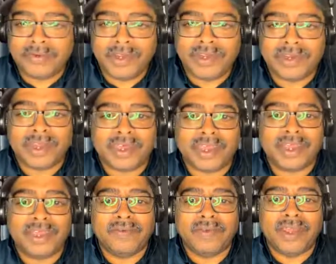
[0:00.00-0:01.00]
we snuck
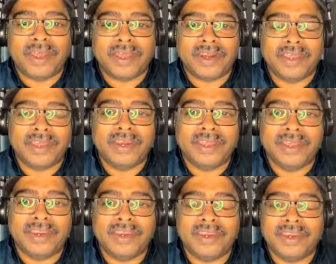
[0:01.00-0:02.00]
in, we got in,
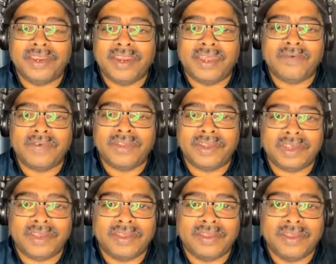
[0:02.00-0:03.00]
and that was it.